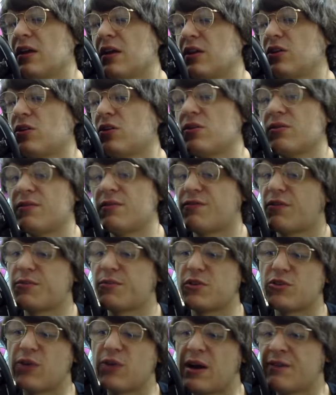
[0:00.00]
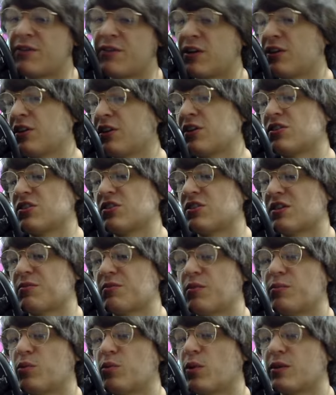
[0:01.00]
You know, from your graveyard, you can just
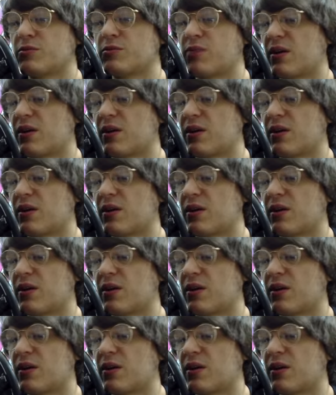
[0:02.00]
summon Blue Eyes